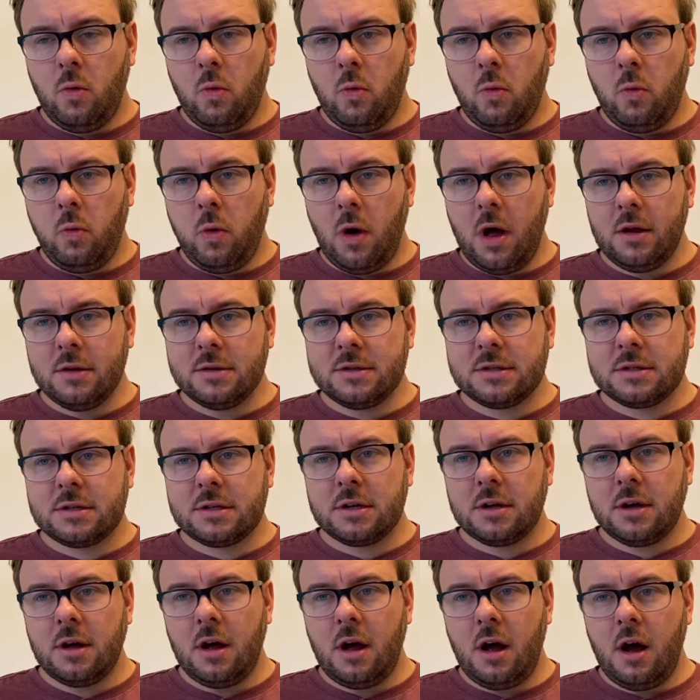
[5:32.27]
whilst
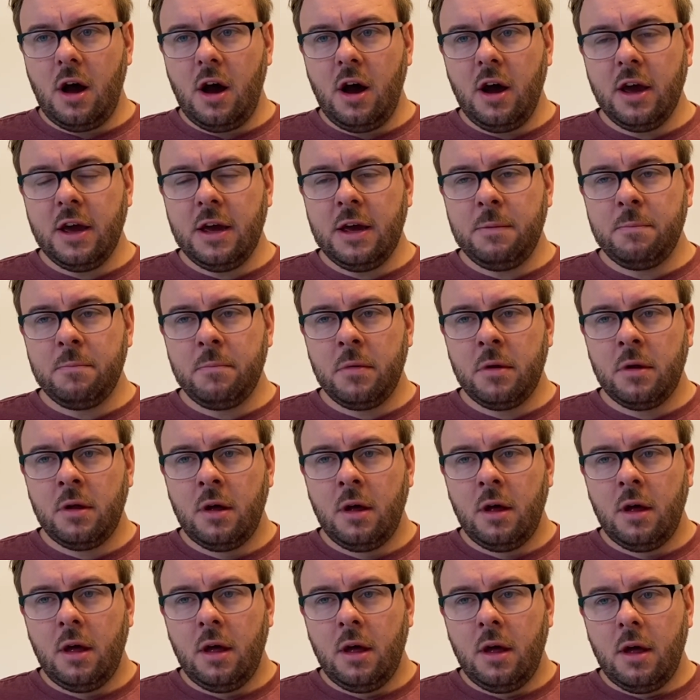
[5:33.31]
I'm
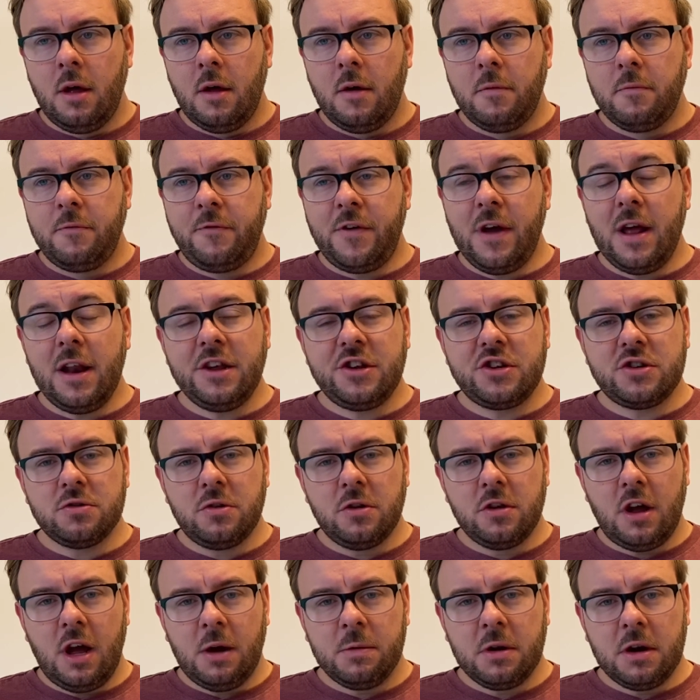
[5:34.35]
fairly sure
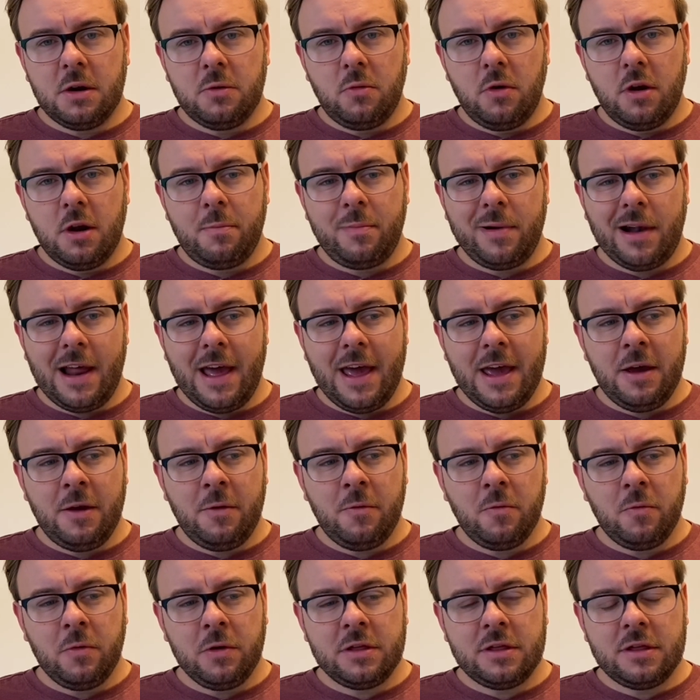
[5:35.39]
that I'm going to want to play
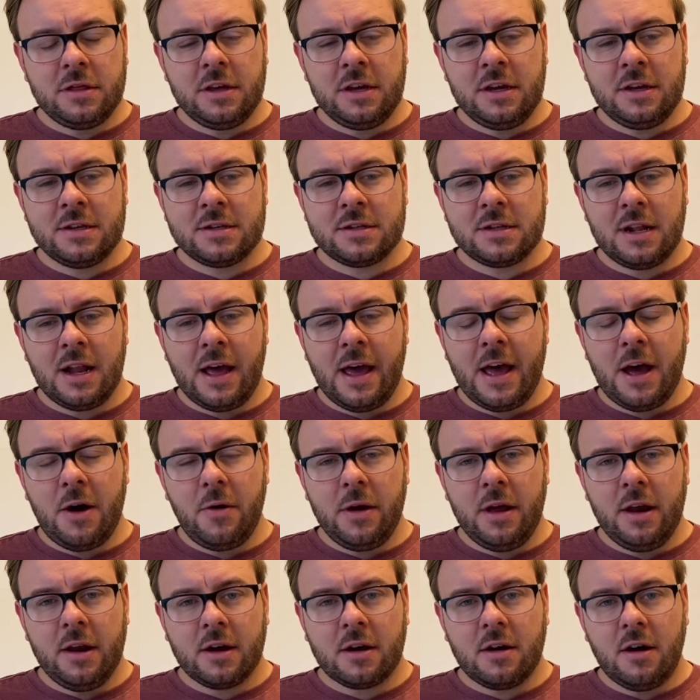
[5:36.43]
with this layout
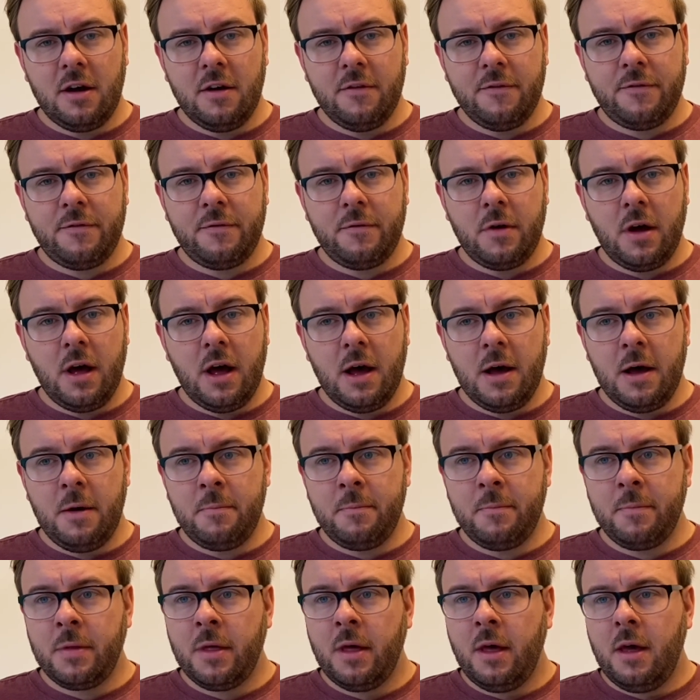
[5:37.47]
in a kind of
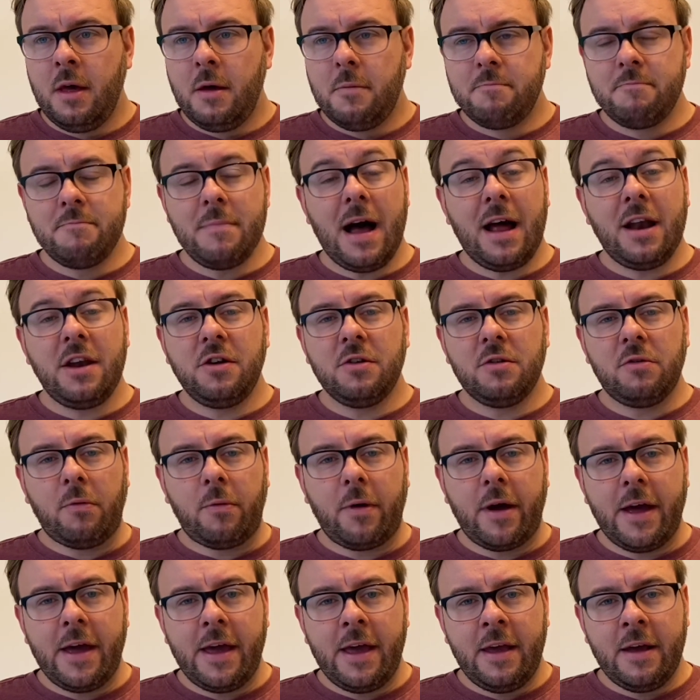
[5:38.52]
manual
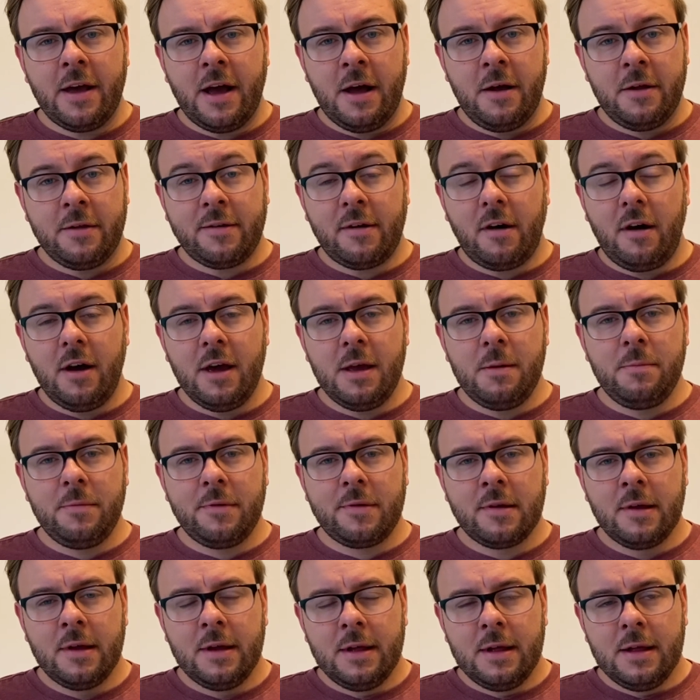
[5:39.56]
way at times,
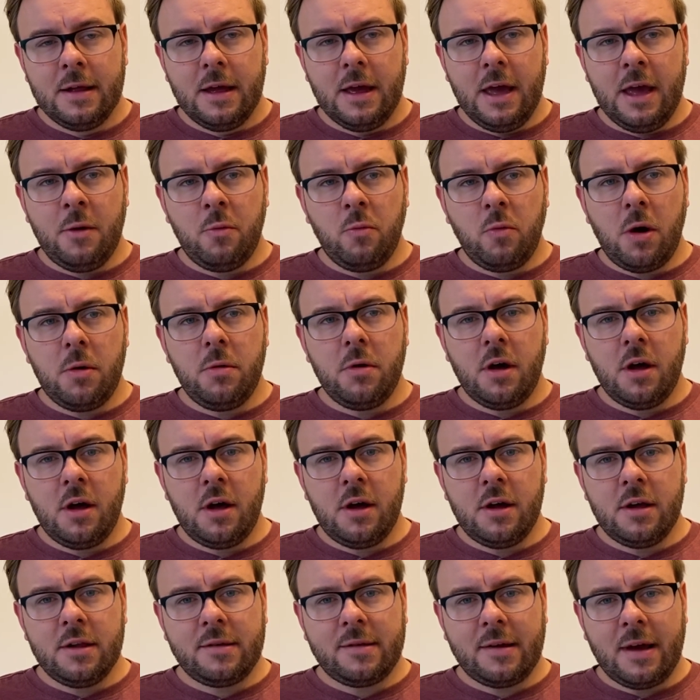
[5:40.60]
it won't
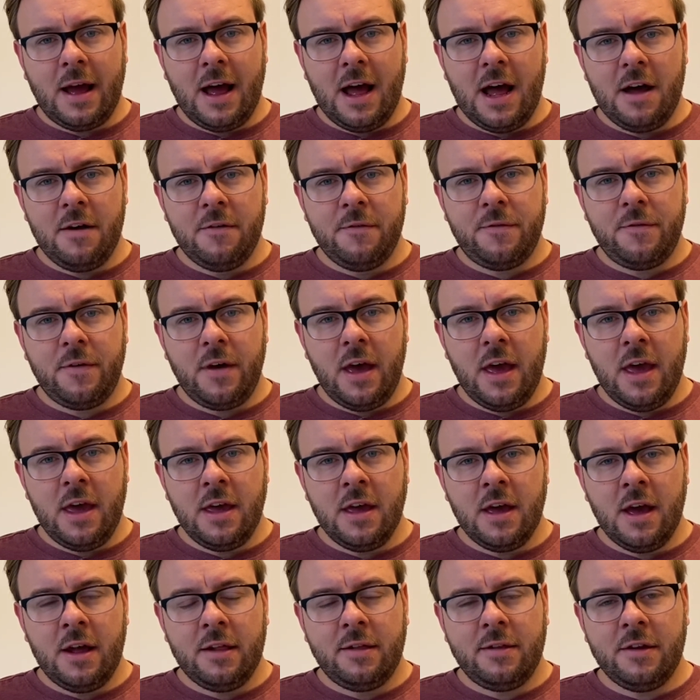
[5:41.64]
hurt to have a
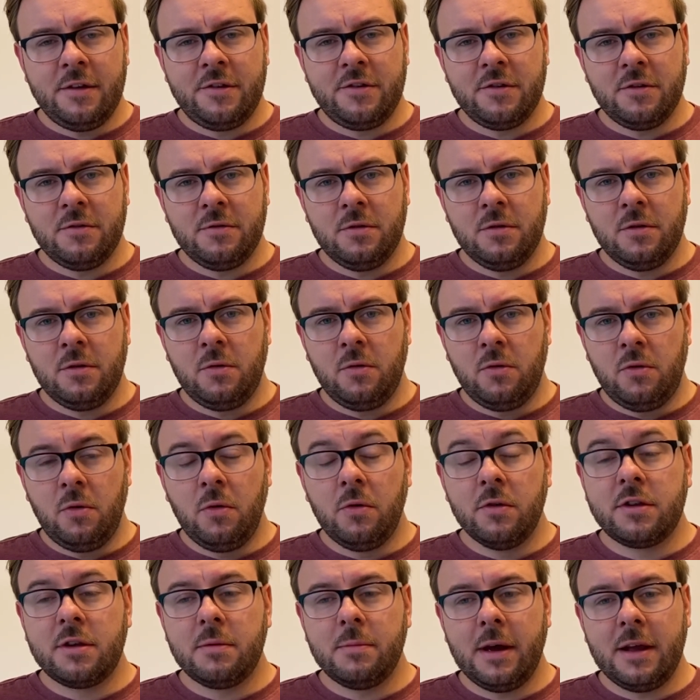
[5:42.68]
digital or
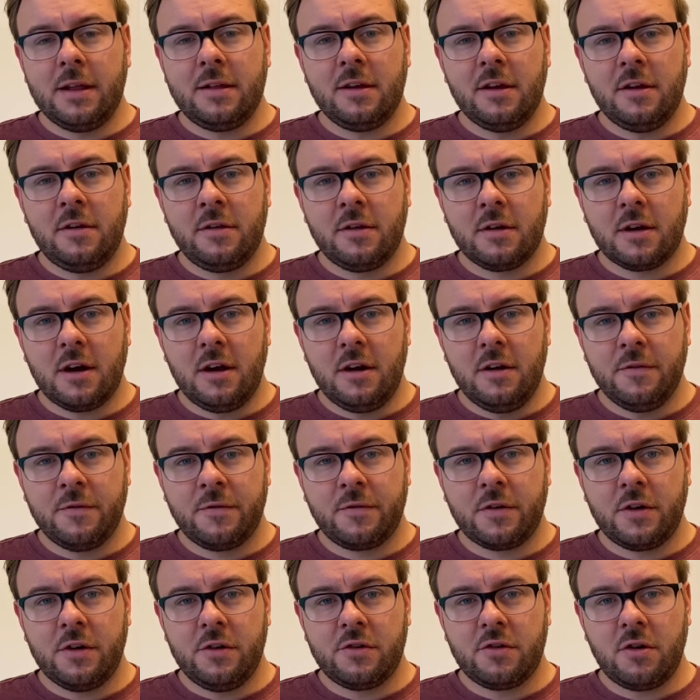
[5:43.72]
automated kind of
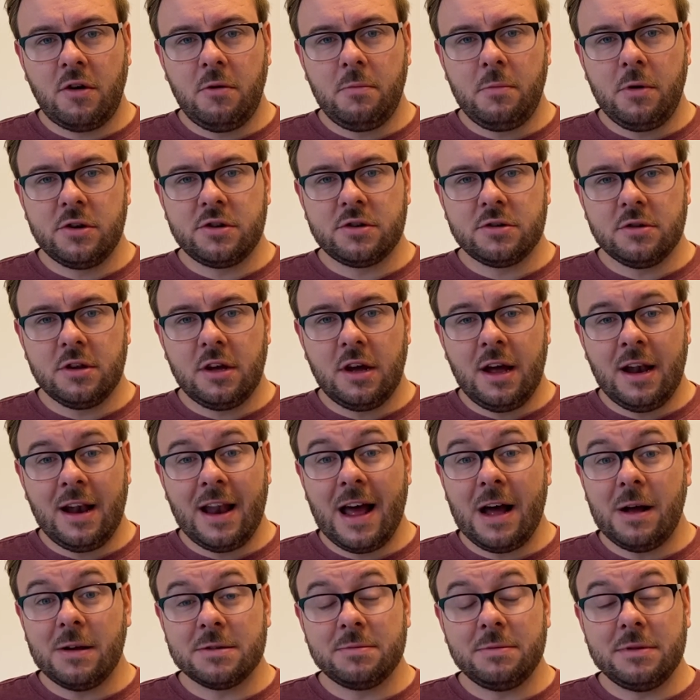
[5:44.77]
control module that
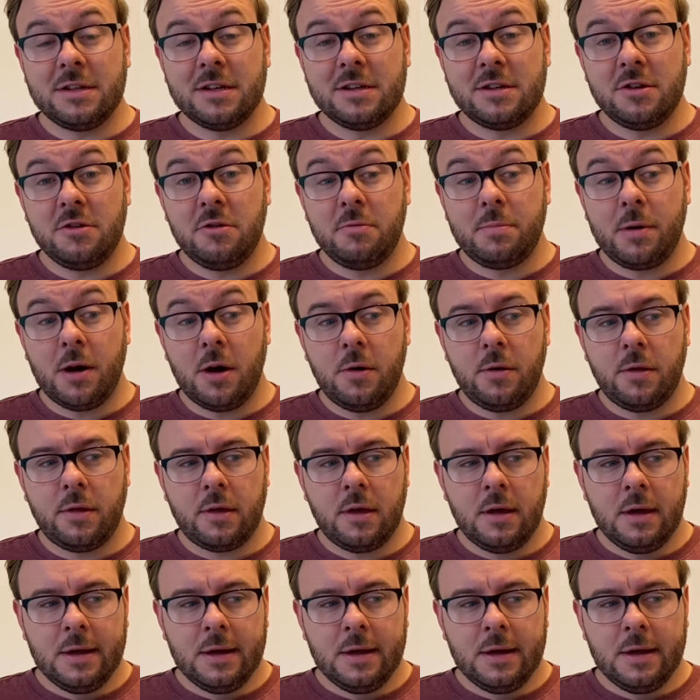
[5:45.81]
allows me to do both.